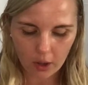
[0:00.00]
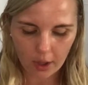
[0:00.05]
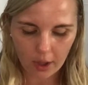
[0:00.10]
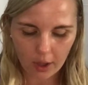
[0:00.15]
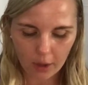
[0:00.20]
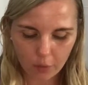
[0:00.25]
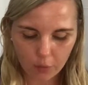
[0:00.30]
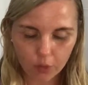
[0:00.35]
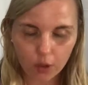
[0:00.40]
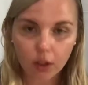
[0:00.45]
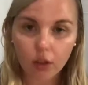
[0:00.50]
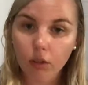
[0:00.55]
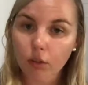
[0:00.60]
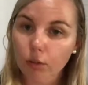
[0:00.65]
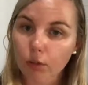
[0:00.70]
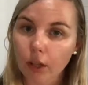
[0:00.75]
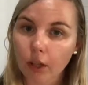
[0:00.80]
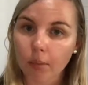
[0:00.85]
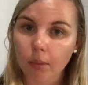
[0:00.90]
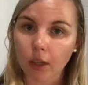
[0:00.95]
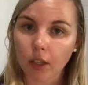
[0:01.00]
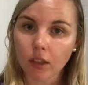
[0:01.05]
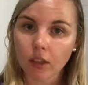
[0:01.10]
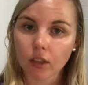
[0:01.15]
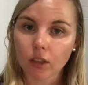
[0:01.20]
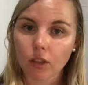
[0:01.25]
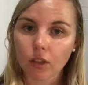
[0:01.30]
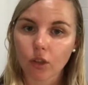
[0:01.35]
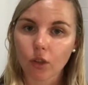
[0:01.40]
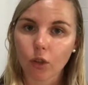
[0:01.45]
every 3
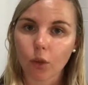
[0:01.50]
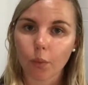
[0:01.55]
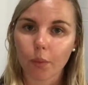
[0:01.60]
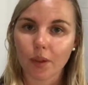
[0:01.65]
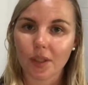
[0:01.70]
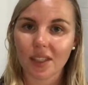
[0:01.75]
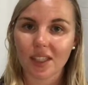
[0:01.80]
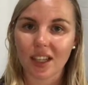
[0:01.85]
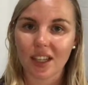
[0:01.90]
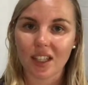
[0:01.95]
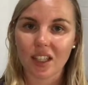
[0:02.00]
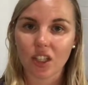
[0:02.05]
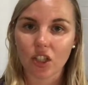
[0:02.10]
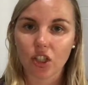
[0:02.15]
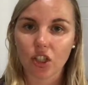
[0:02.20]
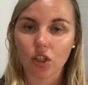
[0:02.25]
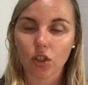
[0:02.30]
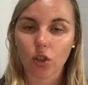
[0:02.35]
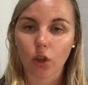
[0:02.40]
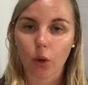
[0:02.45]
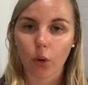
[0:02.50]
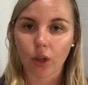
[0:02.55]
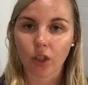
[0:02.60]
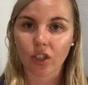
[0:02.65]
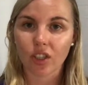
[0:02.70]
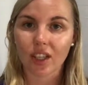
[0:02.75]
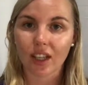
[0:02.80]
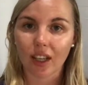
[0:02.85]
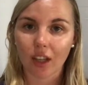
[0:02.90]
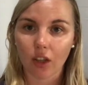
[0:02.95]
months, your percentage is going
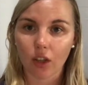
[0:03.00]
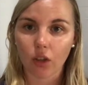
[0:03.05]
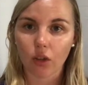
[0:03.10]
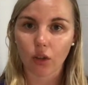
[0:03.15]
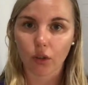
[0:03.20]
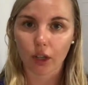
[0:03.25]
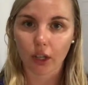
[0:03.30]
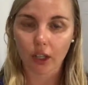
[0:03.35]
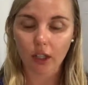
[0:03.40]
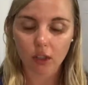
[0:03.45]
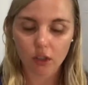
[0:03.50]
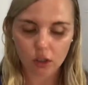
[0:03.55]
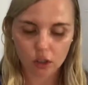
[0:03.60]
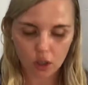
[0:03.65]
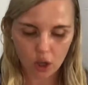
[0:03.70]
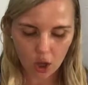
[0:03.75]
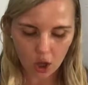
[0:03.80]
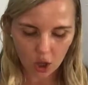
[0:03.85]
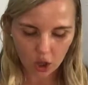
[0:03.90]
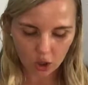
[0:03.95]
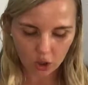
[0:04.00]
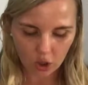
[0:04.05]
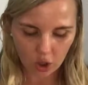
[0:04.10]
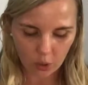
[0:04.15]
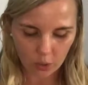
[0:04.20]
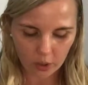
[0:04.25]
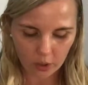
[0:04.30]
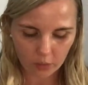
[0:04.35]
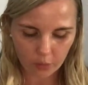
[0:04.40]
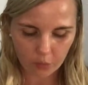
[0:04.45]
to increase,
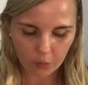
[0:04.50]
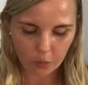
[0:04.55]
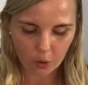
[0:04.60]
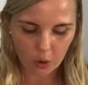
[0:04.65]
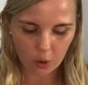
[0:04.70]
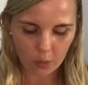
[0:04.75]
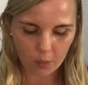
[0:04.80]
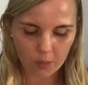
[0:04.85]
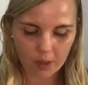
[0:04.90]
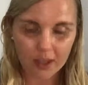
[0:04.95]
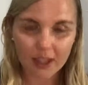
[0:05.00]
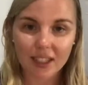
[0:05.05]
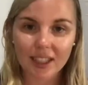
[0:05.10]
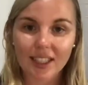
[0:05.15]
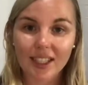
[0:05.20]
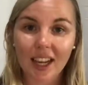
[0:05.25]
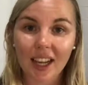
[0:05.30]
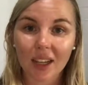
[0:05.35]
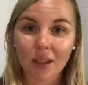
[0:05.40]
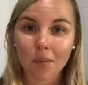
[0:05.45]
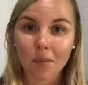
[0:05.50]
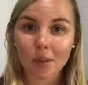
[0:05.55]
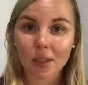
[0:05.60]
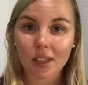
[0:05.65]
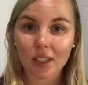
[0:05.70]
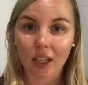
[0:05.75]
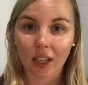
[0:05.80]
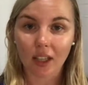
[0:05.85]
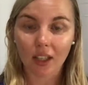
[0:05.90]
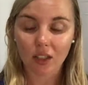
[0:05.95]
going from
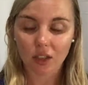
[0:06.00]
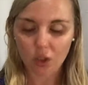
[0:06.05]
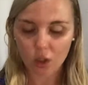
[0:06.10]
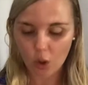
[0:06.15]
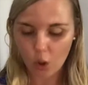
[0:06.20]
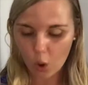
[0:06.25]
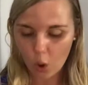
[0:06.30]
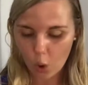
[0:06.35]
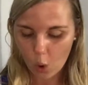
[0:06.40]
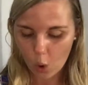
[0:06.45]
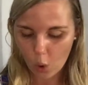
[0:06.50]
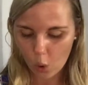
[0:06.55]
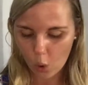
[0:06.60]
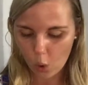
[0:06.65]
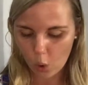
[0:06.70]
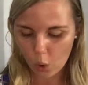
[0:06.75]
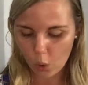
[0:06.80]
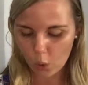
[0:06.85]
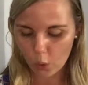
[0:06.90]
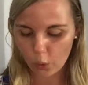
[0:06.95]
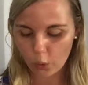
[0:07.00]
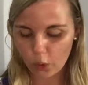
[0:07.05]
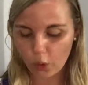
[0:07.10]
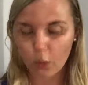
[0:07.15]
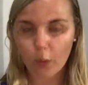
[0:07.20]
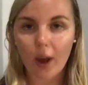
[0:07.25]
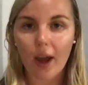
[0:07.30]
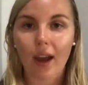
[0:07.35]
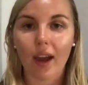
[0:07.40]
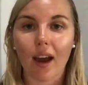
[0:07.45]
10% all the
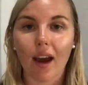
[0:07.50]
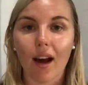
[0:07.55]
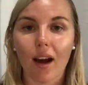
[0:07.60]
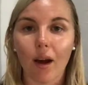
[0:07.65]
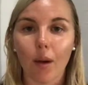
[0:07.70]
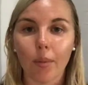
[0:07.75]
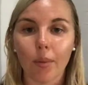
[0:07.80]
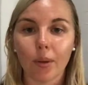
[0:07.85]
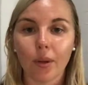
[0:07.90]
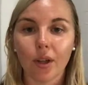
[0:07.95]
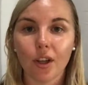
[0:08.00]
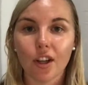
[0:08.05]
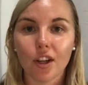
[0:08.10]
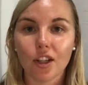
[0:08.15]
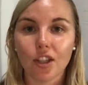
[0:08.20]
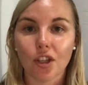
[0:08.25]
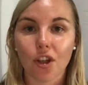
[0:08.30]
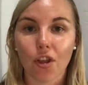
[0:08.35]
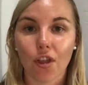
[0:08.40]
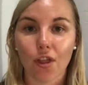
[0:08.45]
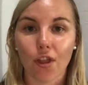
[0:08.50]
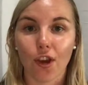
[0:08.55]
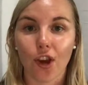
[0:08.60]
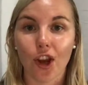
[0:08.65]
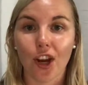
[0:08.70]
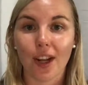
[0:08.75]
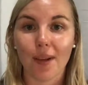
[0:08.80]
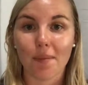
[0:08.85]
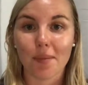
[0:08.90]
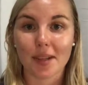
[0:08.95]
way up to
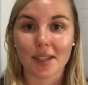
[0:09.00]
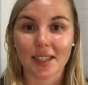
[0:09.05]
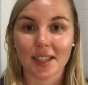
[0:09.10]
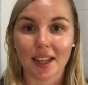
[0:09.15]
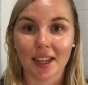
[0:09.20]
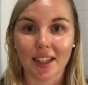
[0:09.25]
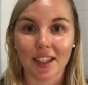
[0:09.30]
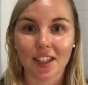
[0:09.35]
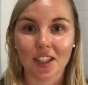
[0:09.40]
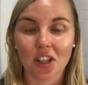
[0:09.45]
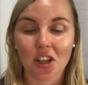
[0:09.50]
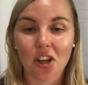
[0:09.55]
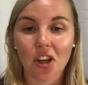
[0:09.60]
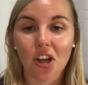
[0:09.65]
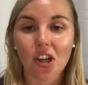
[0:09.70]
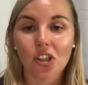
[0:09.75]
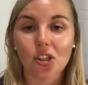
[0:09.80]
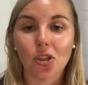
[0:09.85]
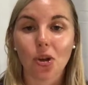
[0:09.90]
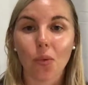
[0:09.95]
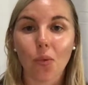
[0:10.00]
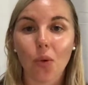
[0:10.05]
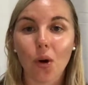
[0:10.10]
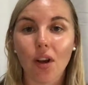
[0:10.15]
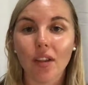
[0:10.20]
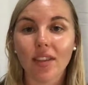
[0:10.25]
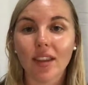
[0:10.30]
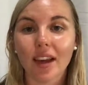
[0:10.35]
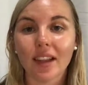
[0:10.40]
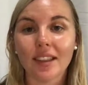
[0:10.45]
30%. So
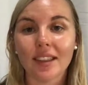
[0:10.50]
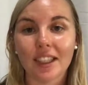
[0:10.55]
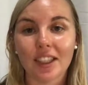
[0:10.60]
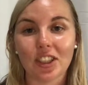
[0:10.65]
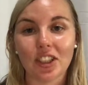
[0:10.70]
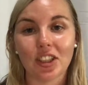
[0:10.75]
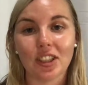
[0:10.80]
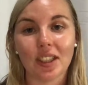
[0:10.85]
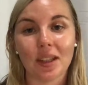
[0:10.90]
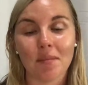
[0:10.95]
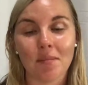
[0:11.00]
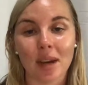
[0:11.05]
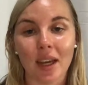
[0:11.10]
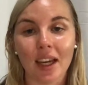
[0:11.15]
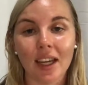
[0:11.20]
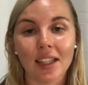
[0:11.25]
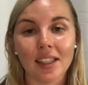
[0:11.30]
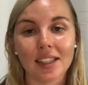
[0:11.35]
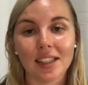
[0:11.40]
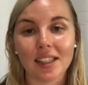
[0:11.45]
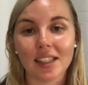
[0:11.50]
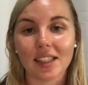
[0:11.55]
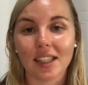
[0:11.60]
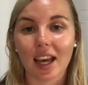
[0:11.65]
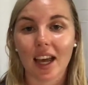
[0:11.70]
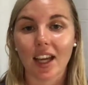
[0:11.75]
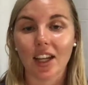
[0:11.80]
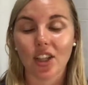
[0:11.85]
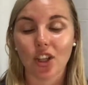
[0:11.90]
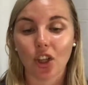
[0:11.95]
what that literally means is
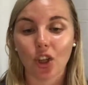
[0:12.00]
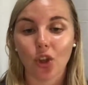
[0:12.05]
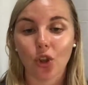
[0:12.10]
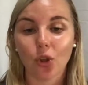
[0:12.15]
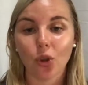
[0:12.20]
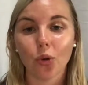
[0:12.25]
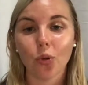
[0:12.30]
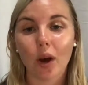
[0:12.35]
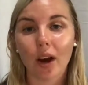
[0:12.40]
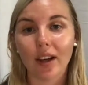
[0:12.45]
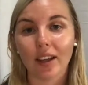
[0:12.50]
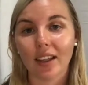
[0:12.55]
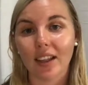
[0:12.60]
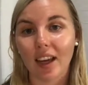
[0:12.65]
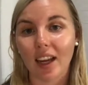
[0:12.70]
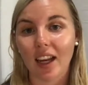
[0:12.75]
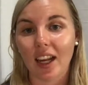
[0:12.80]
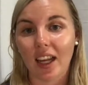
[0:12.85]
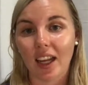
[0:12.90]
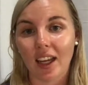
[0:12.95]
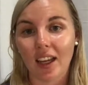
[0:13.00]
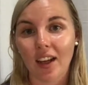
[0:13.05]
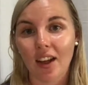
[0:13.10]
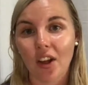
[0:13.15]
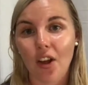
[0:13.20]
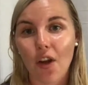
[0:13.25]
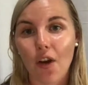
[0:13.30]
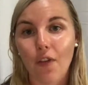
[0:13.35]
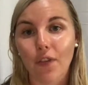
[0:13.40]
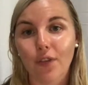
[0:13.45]
that you are
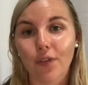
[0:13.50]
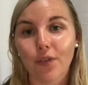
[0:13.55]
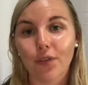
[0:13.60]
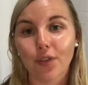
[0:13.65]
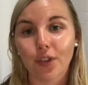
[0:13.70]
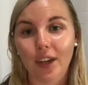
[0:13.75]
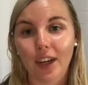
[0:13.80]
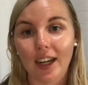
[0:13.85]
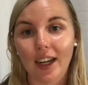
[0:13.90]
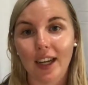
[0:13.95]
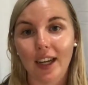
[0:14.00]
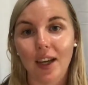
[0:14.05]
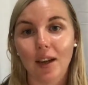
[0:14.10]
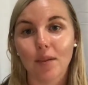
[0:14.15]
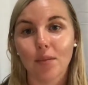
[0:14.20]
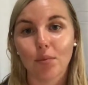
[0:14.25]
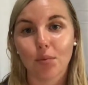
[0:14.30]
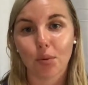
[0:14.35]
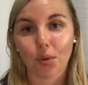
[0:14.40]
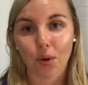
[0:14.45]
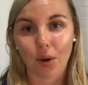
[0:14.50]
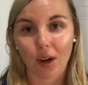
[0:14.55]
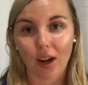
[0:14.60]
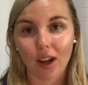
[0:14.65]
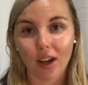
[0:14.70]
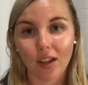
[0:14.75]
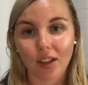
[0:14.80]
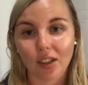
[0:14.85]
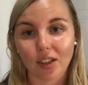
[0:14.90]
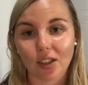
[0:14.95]
getting free
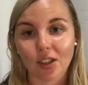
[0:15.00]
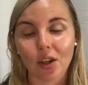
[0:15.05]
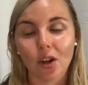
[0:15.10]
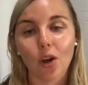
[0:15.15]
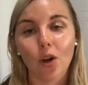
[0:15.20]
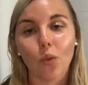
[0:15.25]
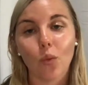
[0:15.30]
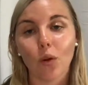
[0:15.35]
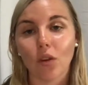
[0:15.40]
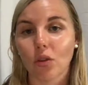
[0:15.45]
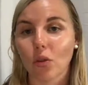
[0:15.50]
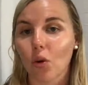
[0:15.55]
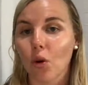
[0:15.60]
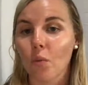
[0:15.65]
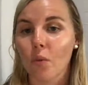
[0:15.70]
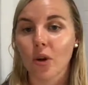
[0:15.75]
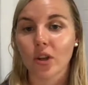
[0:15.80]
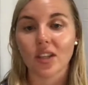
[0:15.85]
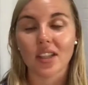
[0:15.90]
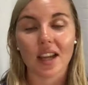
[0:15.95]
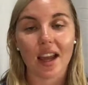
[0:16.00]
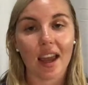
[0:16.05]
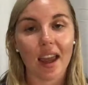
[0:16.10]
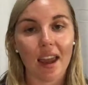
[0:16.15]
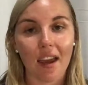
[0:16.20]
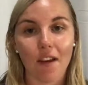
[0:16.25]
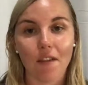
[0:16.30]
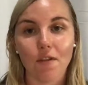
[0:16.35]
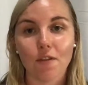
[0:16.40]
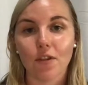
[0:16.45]
products with almost
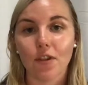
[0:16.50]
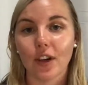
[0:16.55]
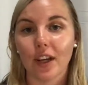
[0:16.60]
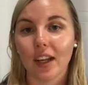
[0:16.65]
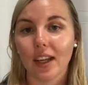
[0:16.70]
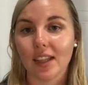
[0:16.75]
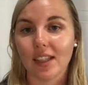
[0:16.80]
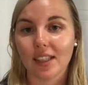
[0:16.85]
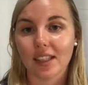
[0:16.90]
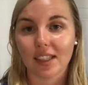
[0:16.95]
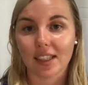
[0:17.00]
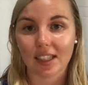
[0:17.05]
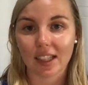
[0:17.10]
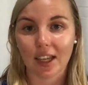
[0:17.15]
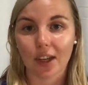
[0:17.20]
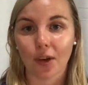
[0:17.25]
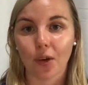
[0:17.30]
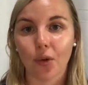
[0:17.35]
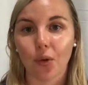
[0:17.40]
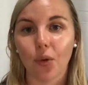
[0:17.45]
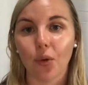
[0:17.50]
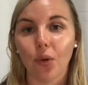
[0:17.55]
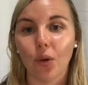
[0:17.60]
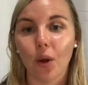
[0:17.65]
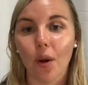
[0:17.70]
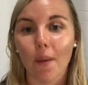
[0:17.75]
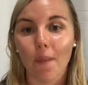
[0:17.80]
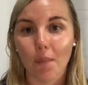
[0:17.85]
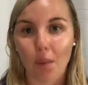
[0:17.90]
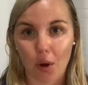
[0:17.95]
every
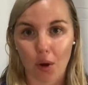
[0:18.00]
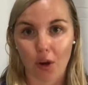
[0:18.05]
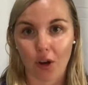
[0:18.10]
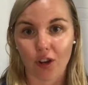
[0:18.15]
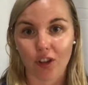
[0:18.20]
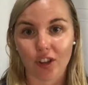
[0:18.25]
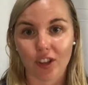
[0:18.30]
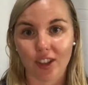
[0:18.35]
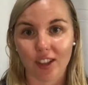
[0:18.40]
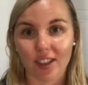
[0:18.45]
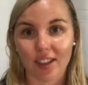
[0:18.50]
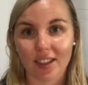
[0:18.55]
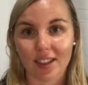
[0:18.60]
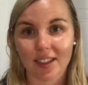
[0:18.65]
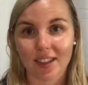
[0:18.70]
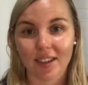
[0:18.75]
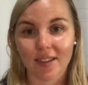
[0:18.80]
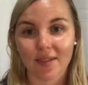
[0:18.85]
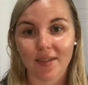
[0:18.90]
single purchase.